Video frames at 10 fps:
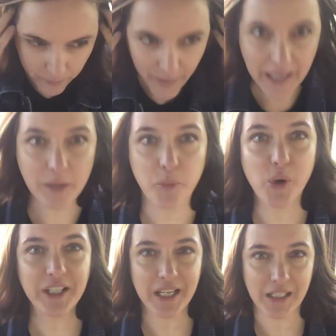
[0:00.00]
Pilot
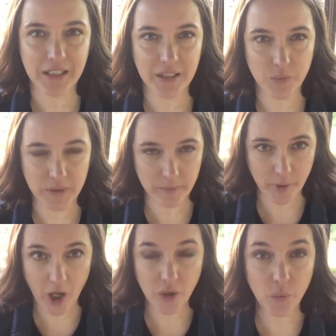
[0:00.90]
Point, Texas, was a
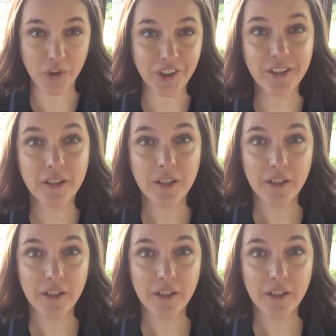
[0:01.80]
block of wood,